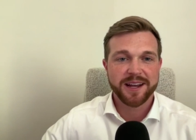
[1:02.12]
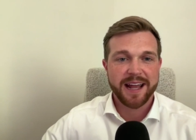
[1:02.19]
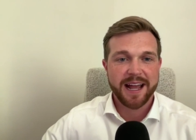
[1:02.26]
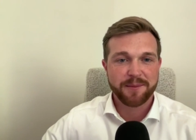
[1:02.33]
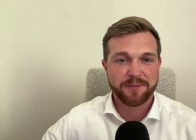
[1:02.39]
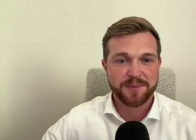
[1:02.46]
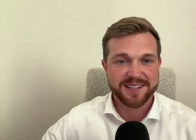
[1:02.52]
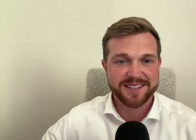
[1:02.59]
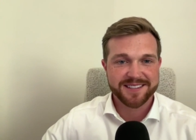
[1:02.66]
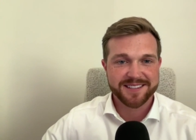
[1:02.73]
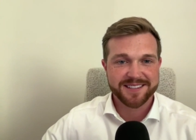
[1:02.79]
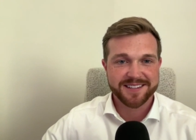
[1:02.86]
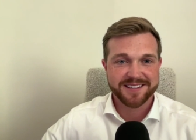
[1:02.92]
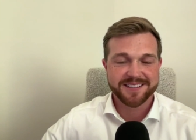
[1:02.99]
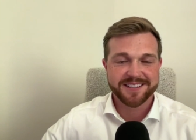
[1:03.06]
app
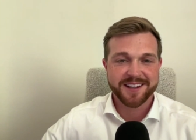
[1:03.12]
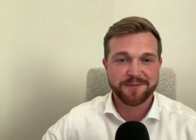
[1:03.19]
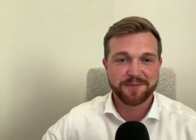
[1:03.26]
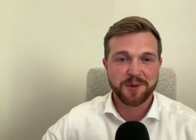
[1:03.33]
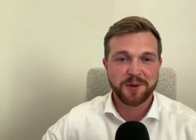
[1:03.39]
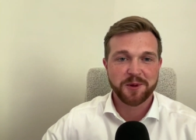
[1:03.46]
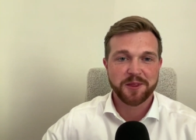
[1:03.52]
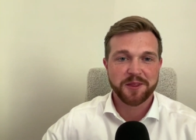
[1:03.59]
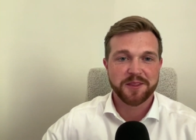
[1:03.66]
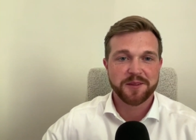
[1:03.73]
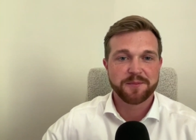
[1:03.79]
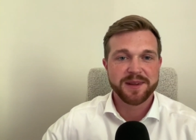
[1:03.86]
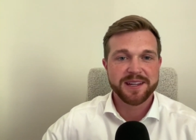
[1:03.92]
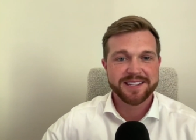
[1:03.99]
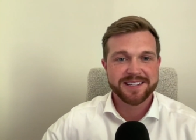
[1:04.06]
businesses in both the
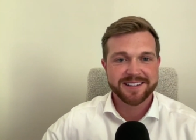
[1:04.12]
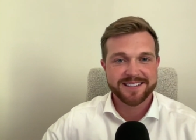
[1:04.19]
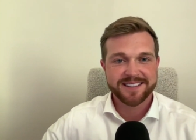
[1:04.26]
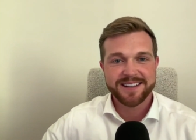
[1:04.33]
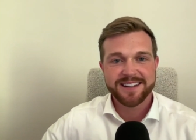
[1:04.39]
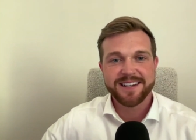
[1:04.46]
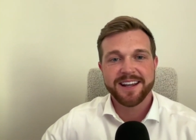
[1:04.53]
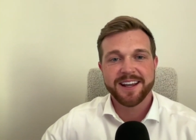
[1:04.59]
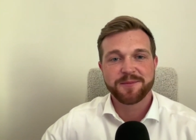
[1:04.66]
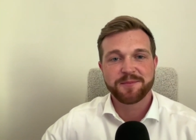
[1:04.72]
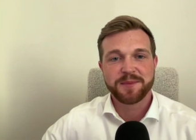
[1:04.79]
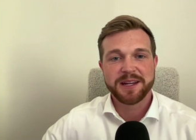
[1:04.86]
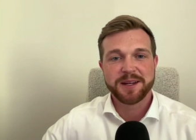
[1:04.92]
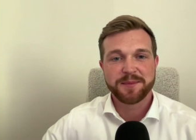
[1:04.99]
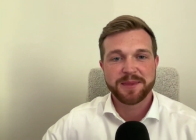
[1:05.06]
B2C and
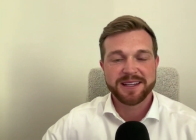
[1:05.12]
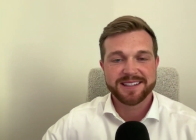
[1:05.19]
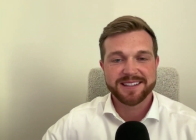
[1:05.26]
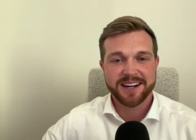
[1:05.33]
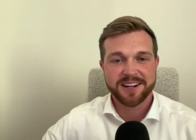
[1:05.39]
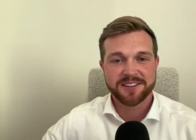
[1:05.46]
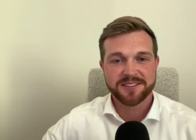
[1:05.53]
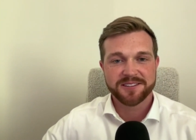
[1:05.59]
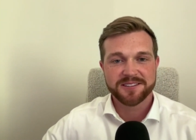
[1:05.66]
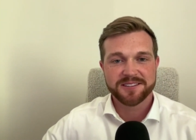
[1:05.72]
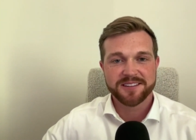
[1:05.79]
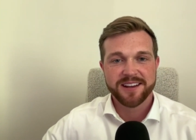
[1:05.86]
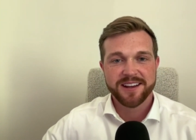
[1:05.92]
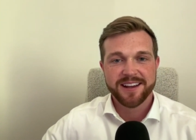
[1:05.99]
B2B sectors.